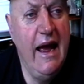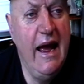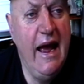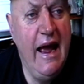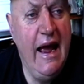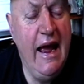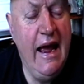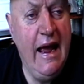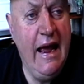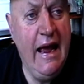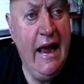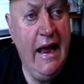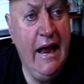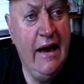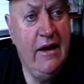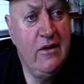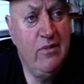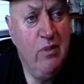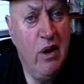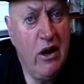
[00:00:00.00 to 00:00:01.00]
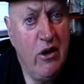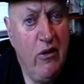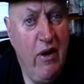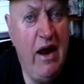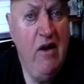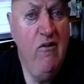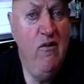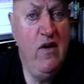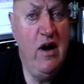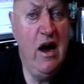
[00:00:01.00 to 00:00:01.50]
And my
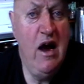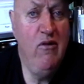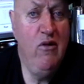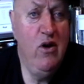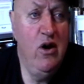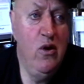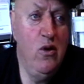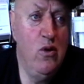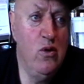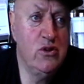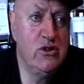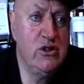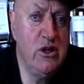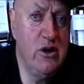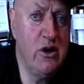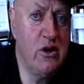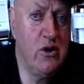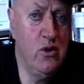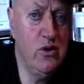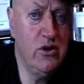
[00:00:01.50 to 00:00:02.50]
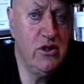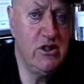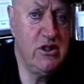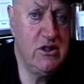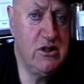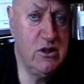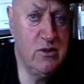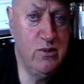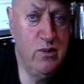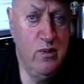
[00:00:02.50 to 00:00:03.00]
grandfather also, of
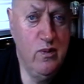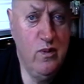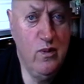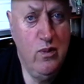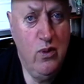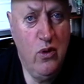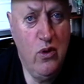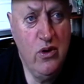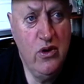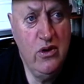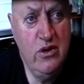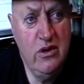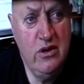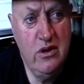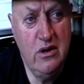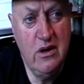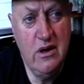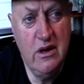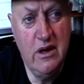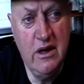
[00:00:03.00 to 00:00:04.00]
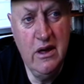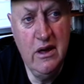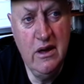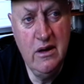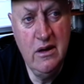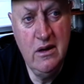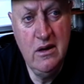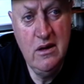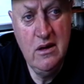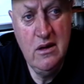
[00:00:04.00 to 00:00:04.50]
course, born
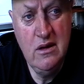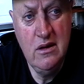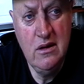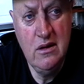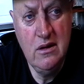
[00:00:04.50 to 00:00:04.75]
in